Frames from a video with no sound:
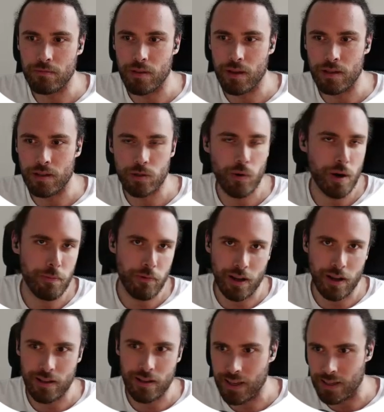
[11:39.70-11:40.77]
square
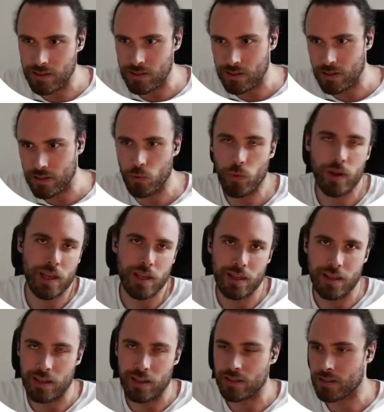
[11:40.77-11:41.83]
bracket links. Wiki
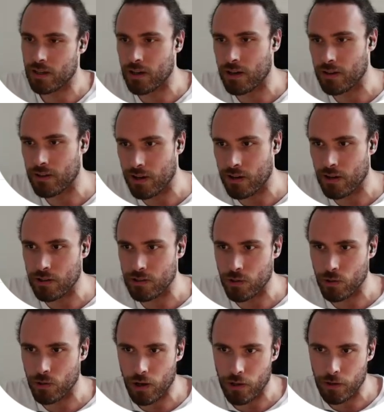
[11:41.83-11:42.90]
links they are also
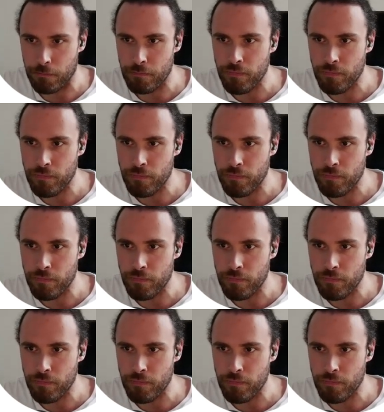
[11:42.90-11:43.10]
called.